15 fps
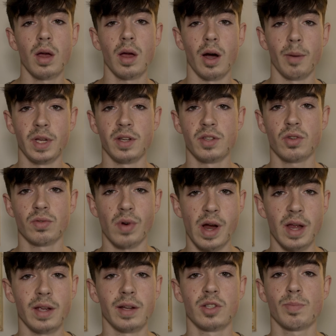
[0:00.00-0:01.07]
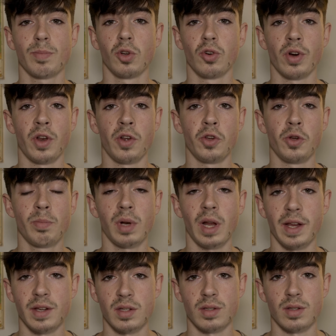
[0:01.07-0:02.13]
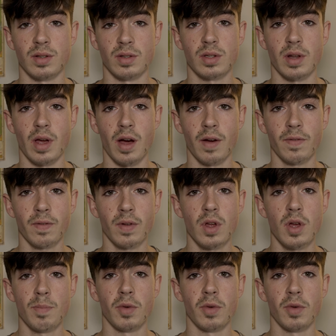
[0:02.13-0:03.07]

I mean, it's great exploring new places and stuff,